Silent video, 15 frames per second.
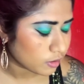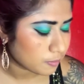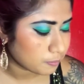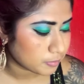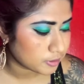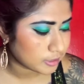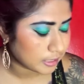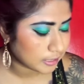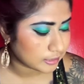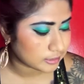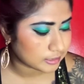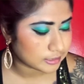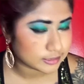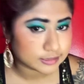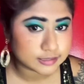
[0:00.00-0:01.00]
put
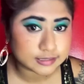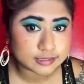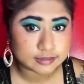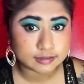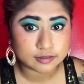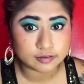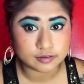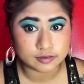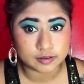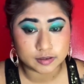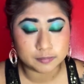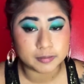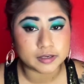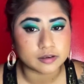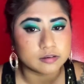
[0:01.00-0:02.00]
highlights on
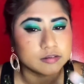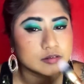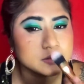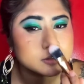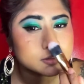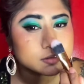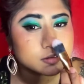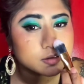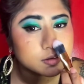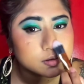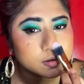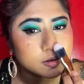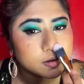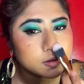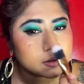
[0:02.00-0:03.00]
my nose,
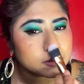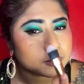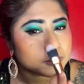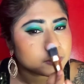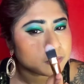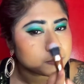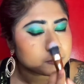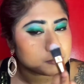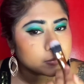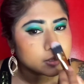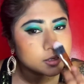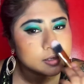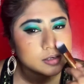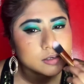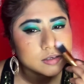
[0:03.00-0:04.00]

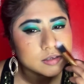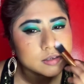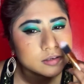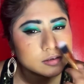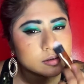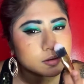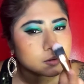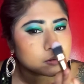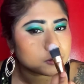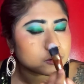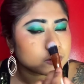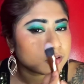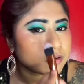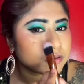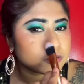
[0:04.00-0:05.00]
but
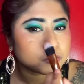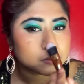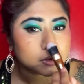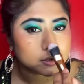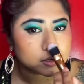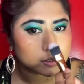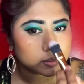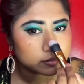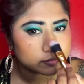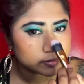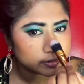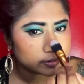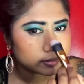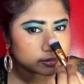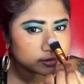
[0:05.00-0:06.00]
why not,
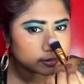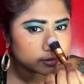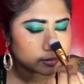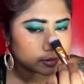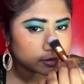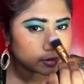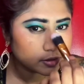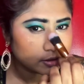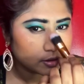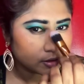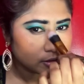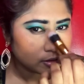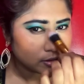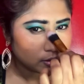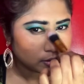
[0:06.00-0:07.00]
right?
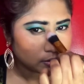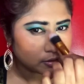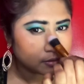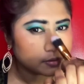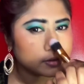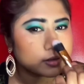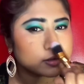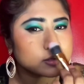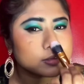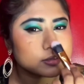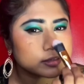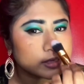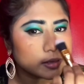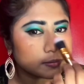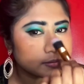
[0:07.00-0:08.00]
Go ahead and
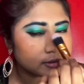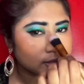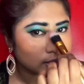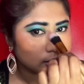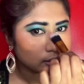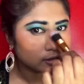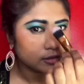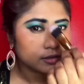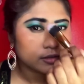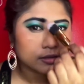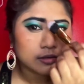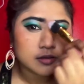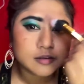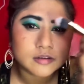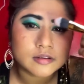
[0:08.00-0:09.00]
tap that
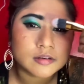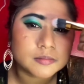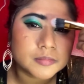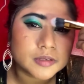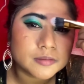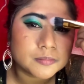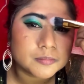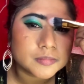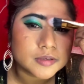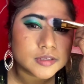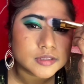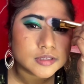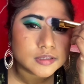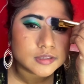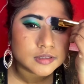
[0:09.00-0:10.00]
in, and I'm gonna put a
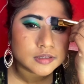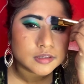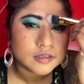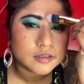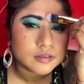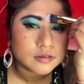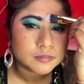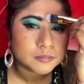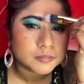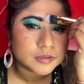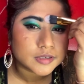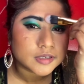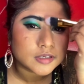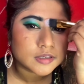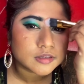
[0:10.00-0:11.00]
little
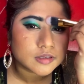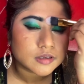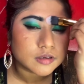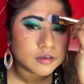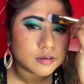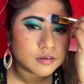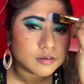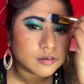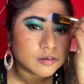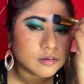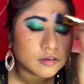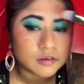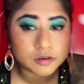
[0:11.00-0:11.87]
bit here,